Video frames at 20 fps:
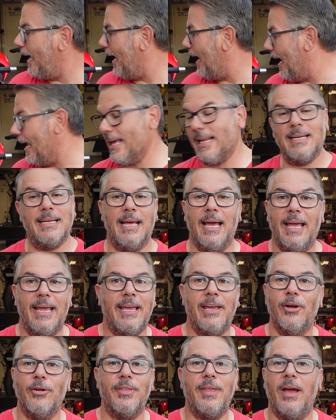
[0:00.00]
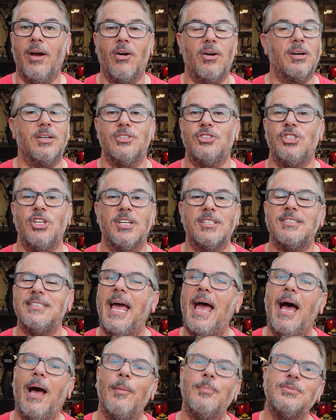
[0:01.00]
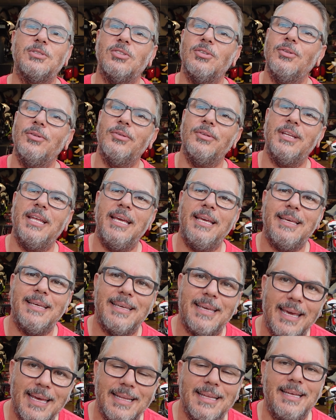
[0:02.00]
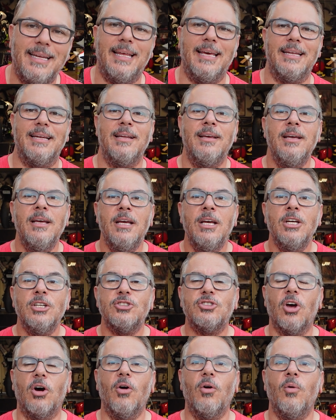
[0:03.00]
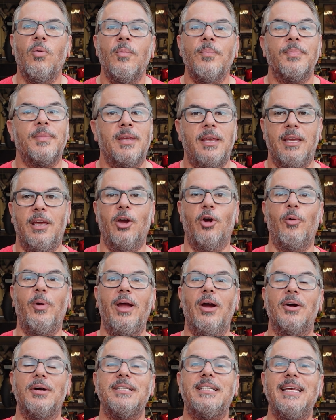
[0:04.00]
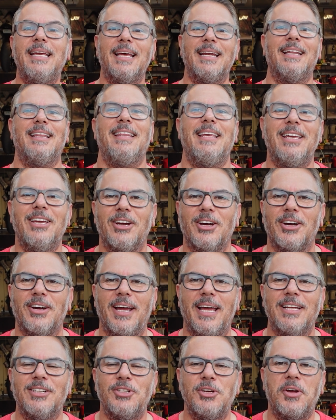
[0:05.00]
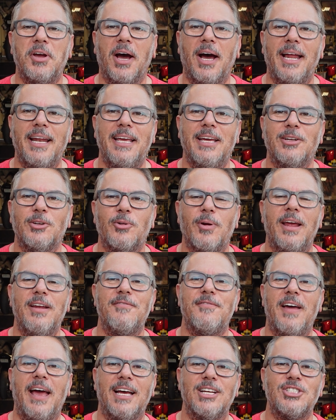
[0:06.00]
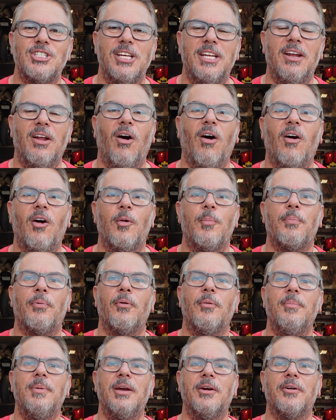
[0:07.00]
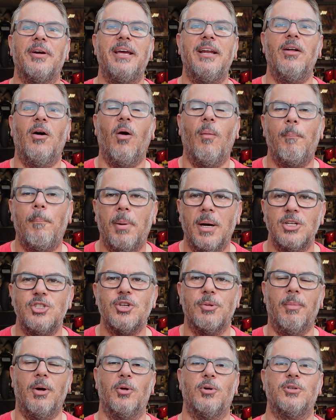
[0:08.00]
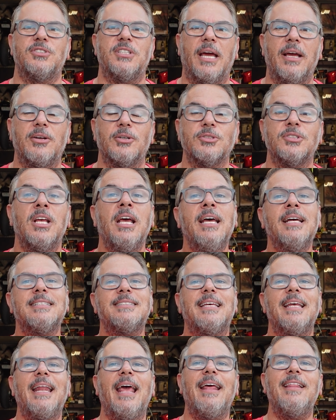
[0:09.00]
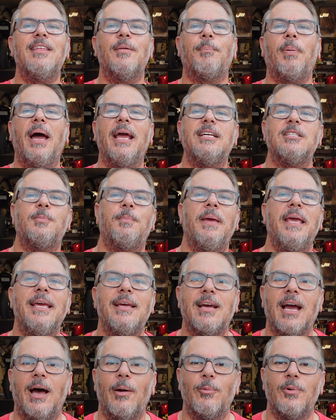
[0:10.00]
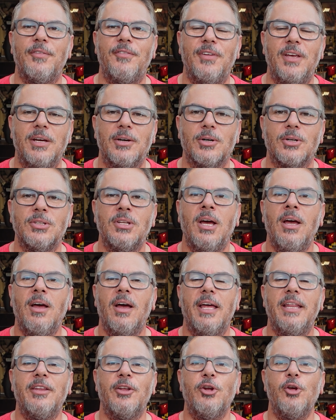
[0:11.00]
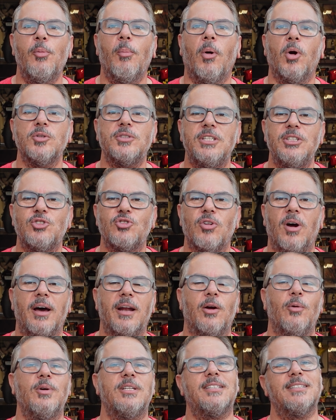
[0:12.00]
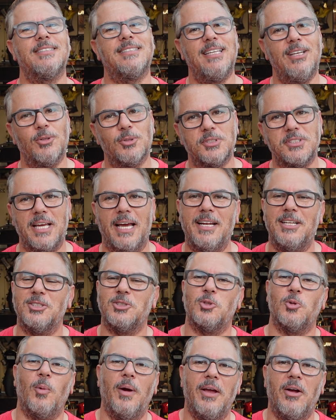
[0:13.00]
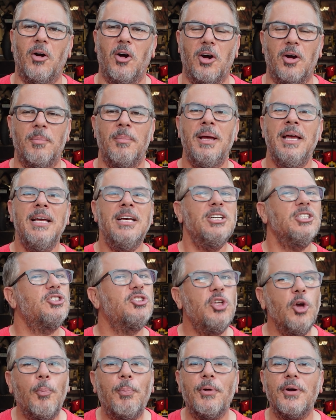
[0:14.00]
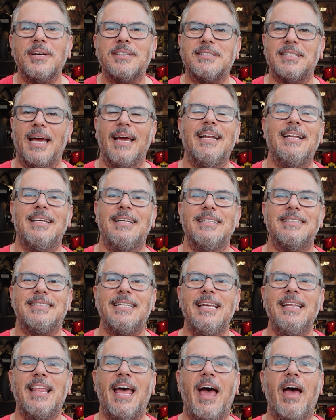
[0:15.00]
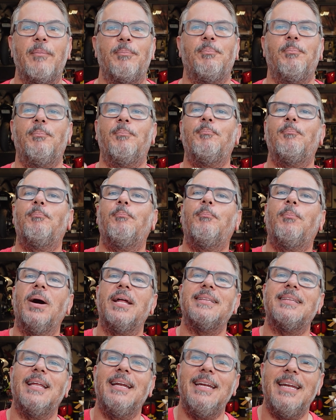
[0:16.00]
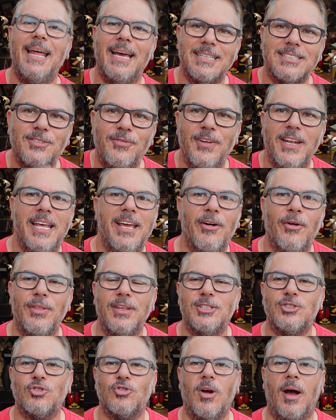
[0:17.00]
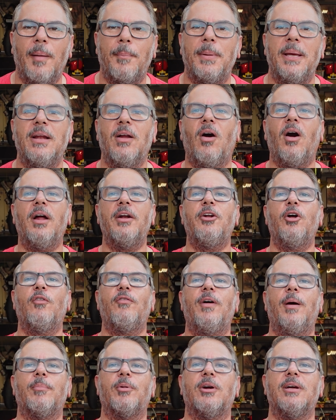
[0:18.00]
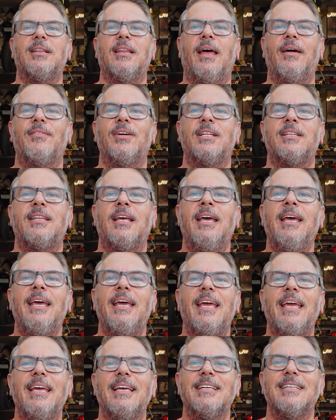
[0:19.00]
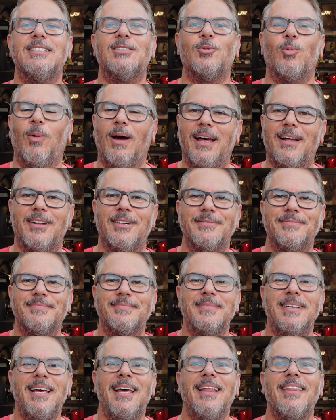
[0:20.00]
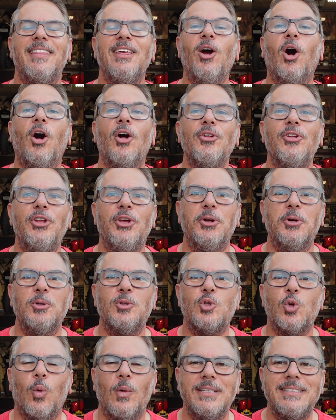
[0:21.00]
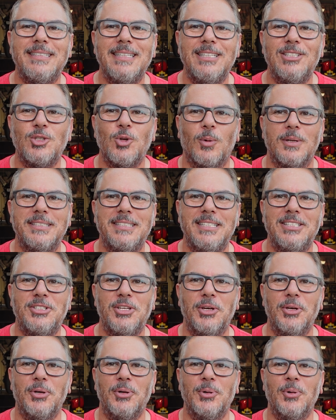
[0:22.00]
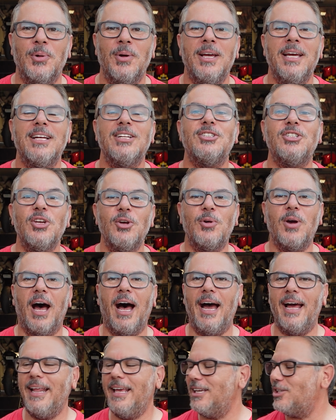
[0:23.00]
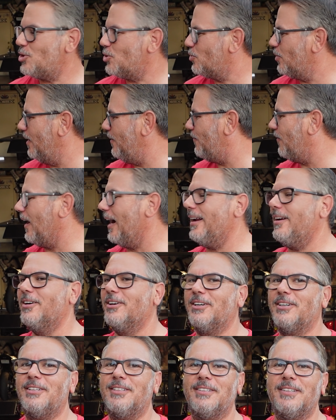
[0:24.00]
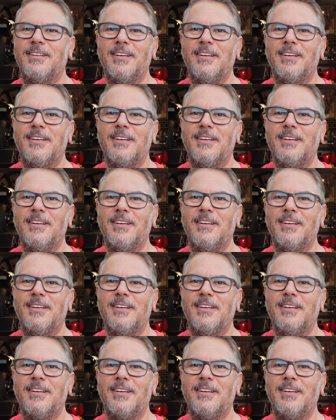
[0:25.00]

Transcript: And here they are, just absolutely killing it. So here we are at the end of the year, and Ducati in great fashion are premiering a bunch of motorcycles. Today, the Pikes Peak got revealed in the new Multistrada with the single-sided swing arm. Super excited to see that. But the next video that's dropping on November 11th is, well, the all-new 2022 Ducati Streetfighter